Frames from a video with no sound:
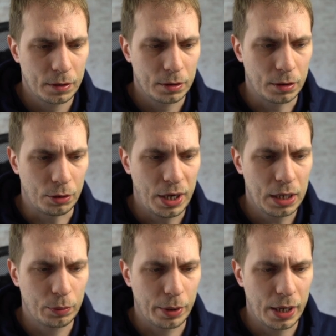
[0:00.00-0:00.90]

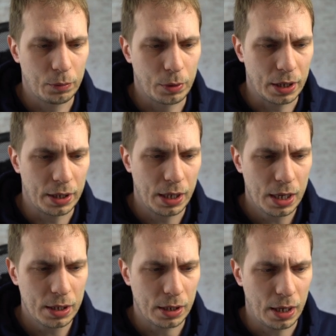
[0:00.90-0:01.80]
correct with that what I
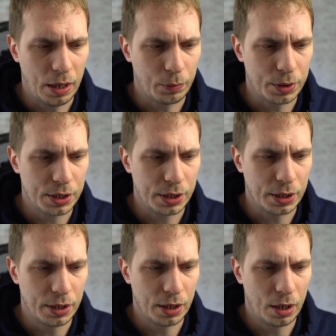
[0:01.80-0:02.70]
did, and we see
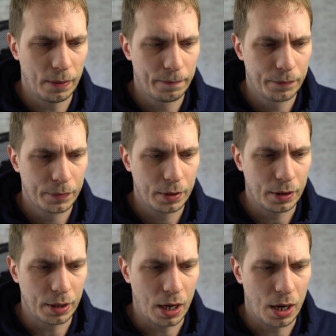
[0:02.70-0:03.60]
here
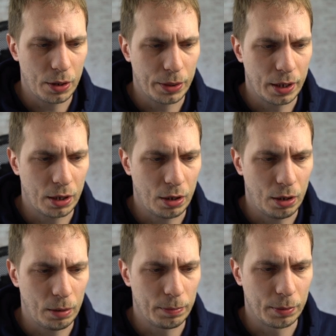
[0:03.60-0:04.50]
now there are
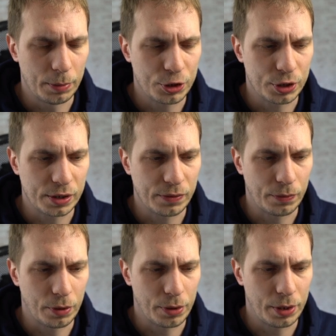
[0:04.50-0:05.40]
all permissions
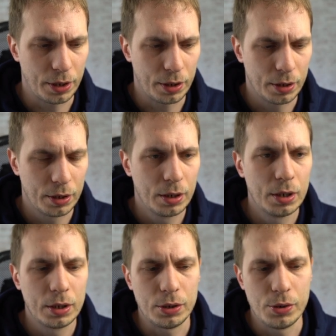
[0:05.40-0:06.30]
for the
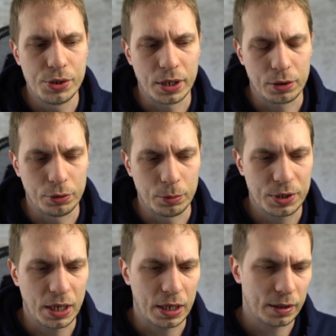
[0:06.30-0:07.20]
user group
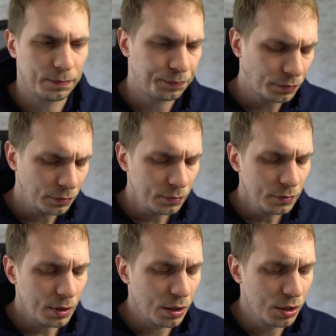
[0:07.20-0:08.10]
set.
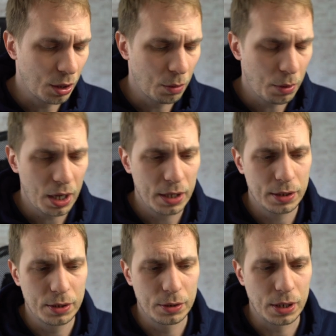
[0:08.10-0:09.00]
So what I
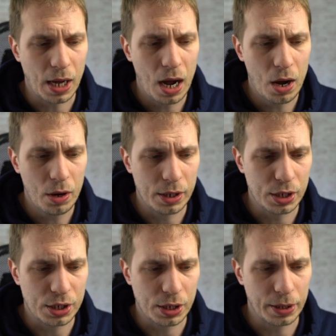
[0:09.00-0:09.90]
do now
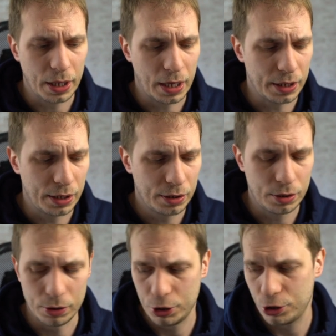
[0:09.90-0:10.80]
is that I need
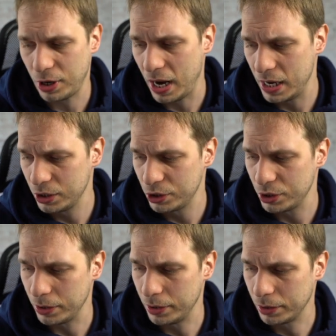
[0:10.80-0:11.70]
to change
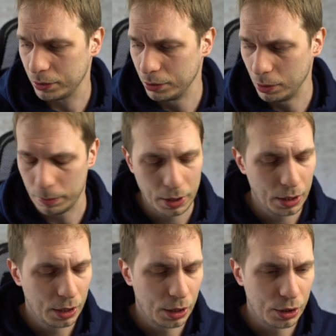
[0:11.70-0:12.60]
the group.
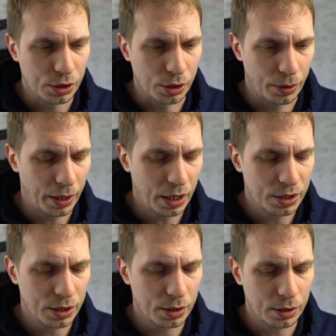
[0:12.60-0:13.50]
So
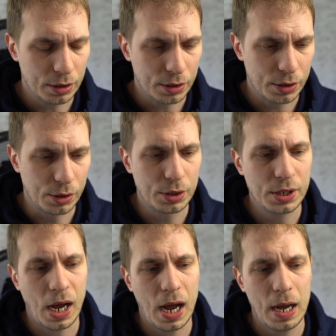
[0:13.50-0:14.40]
there's two
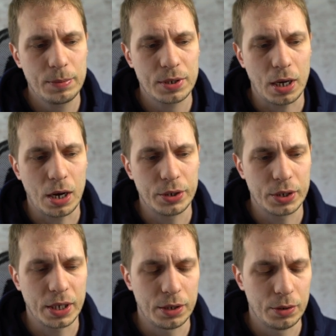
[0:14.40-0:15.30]
types how you
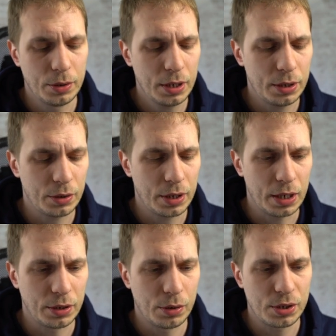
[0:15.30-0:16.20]
can do it. You
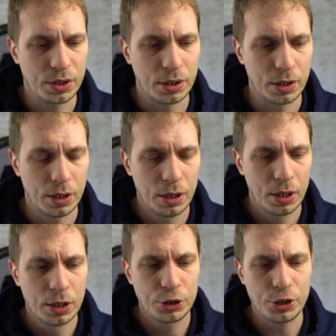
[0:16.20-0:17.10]
can use the
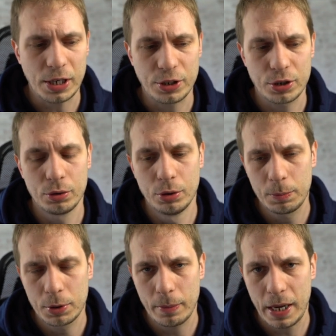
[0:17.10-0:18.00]
change
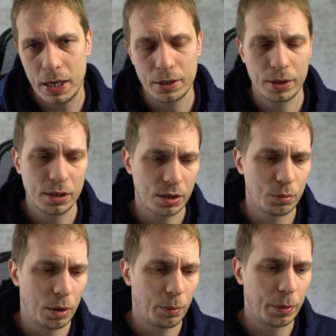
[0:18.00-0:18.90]
group command. This is
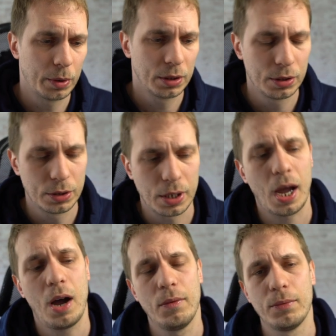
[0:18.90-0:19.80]
what we will do
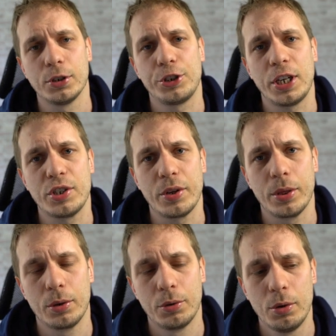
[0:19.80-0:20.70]
now for changing
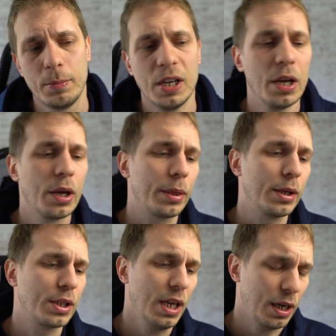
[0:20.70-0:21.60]
the group. The
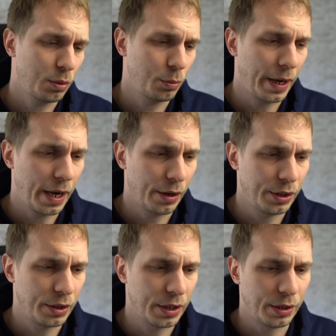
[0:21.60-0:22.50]
second way how
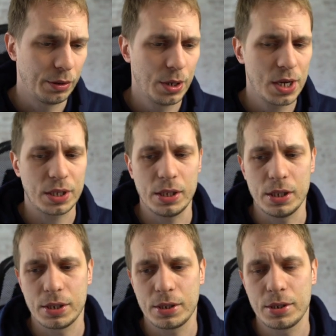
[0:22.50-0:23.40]
you can do it
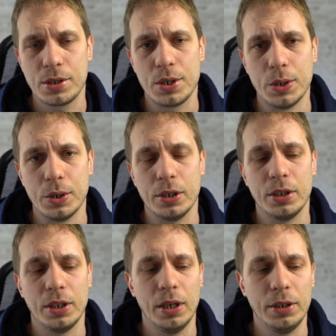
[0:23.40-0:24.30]
is to
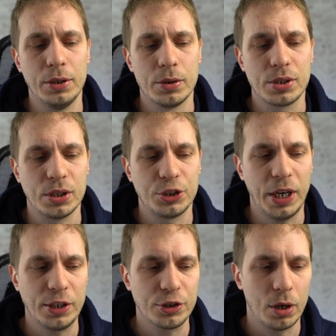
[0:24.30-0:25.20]
use the
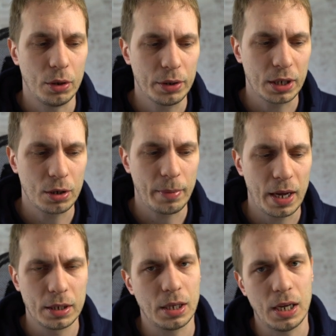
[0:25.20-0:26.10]
change owner
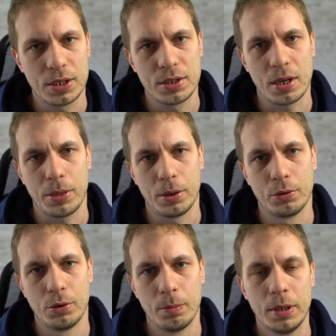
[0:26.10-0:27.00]
command and set the
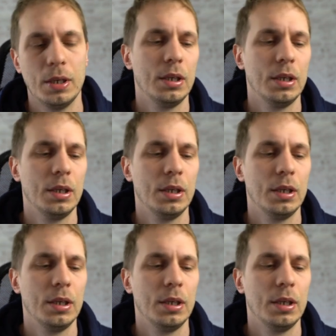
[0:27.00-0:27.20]
group